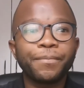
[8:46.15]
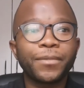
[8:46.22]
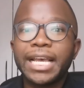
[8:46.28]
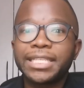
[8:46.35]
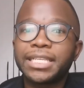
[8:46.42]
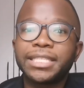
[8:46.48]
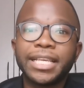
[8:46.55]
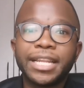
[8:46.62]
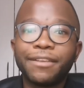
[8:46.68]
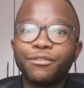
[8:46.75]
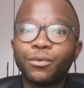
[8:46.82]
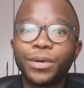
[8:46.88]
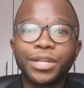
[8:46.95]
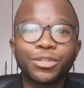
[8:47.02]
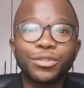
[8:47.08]
As I said, if
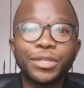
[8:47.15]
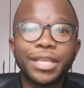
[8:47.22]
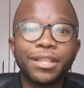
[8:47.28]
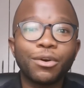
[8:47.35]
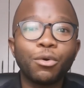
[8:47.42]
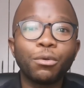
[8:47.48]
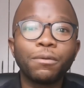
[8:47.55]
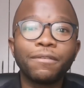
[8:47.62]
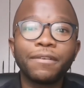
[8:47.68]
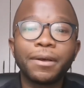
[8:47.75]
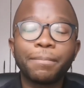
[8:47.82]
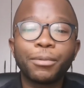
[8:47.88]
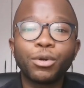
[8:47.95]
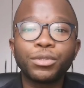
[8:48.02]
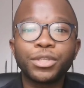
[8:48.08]
you want to see the whole
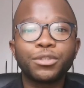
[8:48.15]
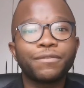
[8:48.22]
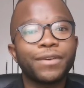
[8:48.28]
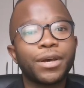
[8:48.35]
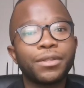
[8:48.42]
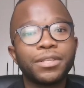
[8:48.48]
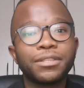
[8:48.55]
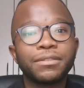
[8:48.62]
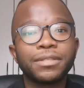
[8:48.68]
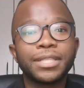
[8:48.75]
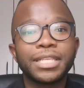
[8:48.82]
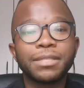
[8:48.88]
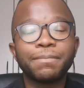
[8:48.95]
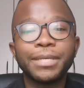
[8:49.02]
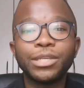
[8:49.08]
process of how
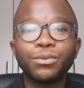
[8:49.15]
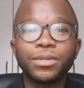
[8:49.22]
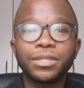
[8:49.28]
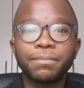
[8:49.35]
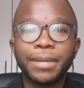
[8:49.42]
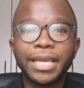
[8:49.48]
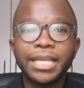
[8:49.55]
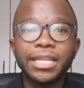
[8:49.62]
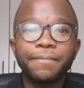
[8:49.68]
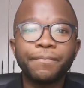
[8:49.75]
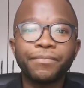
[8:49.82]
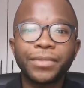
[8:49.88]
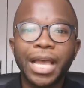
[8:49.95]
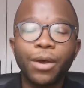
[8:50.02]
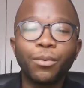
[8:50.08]
this piece was made,
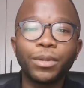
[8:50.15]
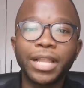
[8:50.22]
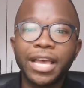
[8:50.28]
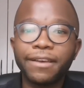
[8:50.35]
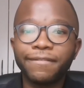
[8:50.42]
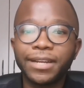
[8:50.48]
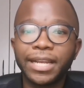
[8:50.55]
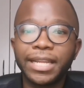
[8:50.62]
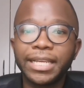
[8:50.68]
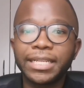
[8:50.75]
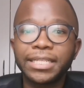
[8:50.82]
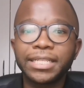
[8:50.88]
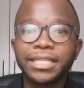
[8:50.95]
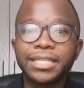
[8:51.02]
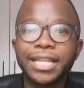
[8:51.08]
I will have it
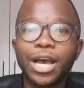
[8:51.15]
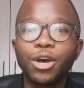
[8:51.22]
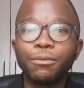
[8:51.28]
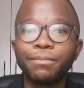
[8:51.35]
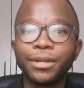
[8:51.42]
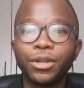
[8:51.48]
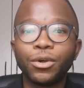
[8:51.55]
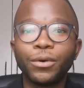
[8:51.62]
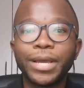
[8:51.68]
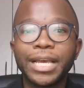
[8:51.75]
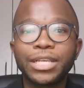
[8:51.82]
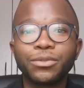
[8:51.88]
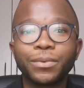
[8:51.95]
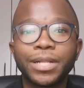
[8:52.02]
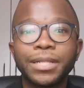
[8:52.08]
linked down below
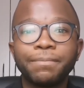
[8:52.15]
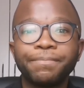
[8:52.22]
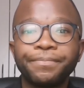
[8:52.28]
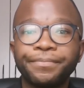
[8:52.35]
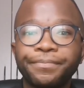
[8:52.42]
as well.